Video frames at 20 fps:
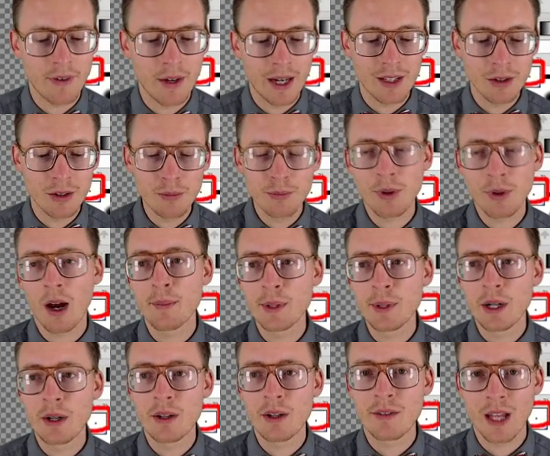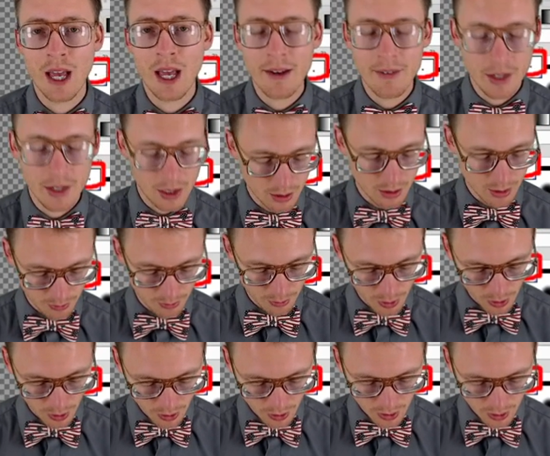find it, you probably don't even have it on your
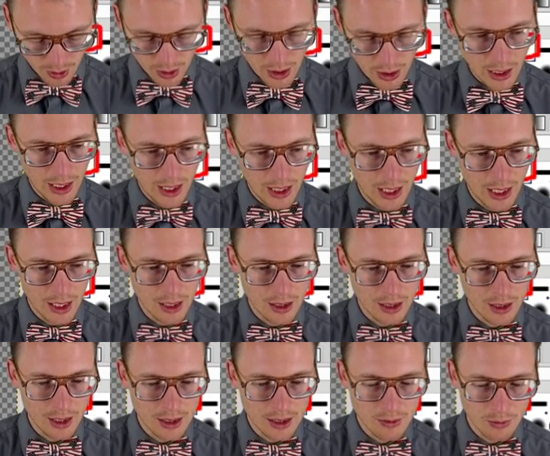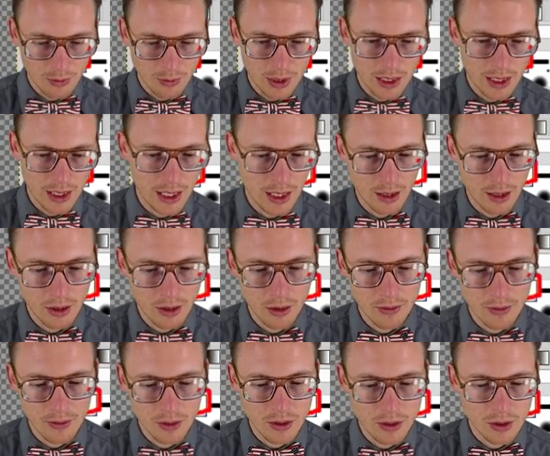computer. And we can head on
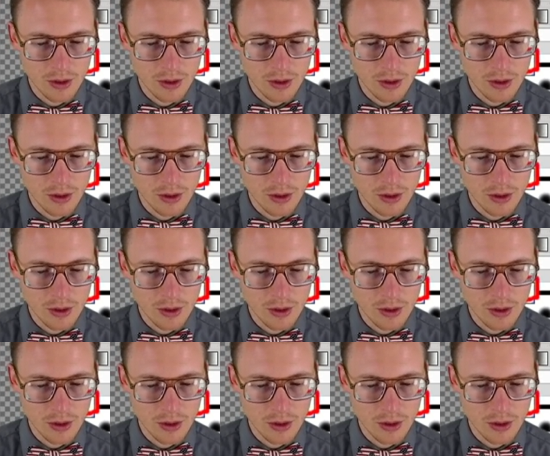over